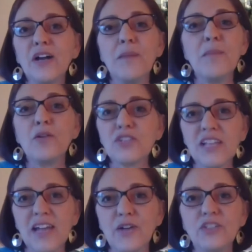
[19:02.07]
a
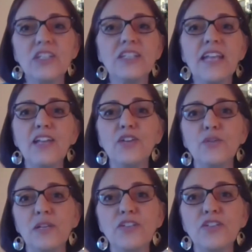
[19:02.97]
motorcycle to take
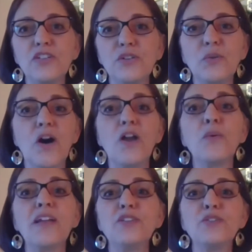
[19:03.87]
you all the
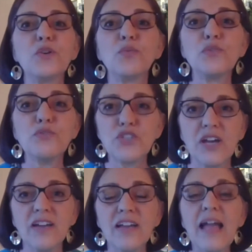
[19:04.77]
way into
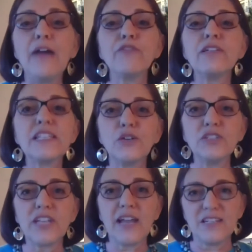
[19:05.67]
Arusha every single
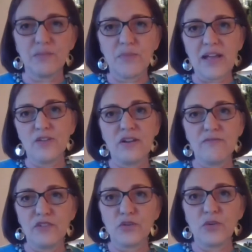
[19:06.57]
day to buy your
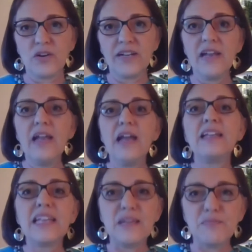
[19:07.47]
inventory.
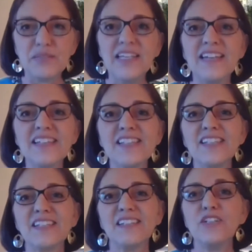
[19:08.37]
Keep a
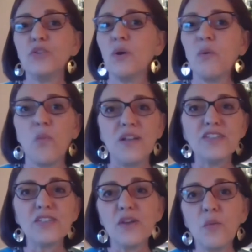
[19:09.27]
list, do it
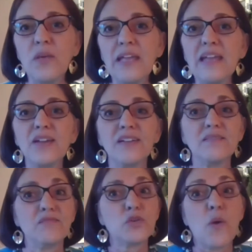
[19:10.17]
once a week,
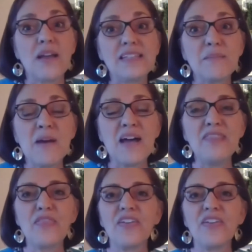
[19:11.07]
twice a month.